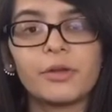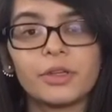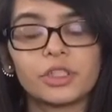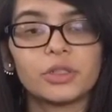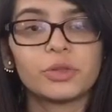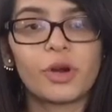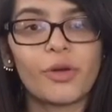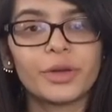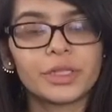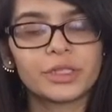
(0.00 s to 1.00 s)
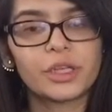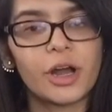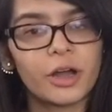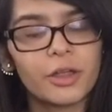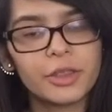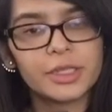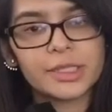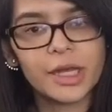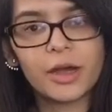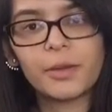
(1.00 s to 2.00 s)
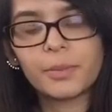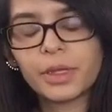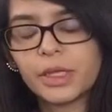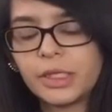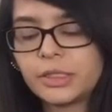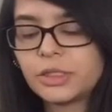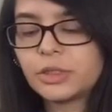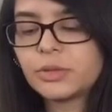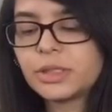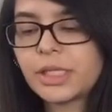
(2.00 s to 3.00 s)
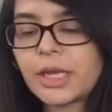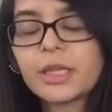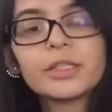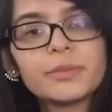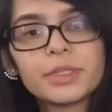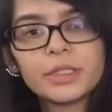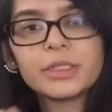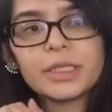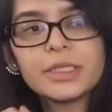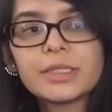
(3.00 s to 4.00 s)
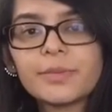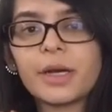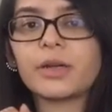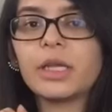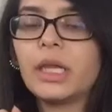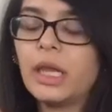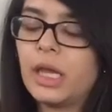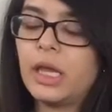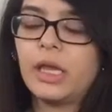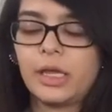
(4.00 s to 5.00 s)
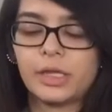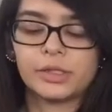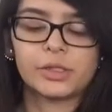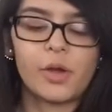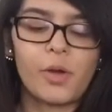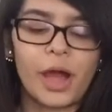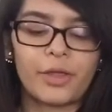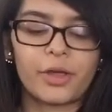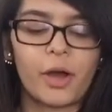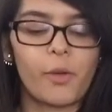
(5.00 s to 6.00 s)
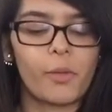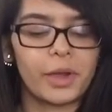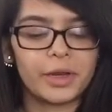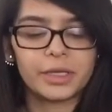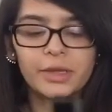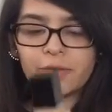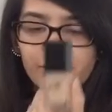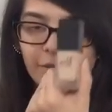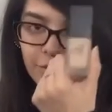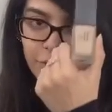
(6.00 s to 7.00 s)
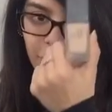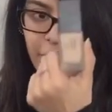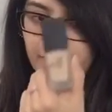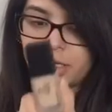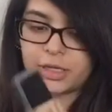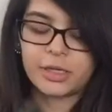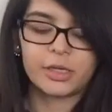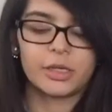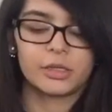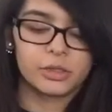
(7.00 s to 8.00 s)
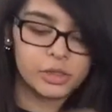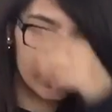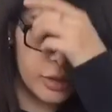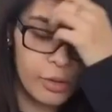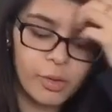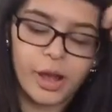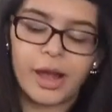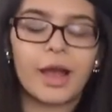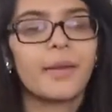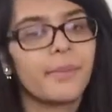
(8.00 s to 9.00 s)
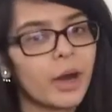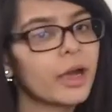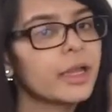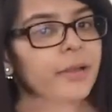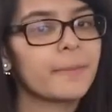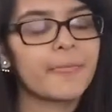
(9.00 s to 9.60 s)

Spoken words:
she would always talk this up and she would say nothing but good things about it, and so I thought, why not give it another try? So I bought it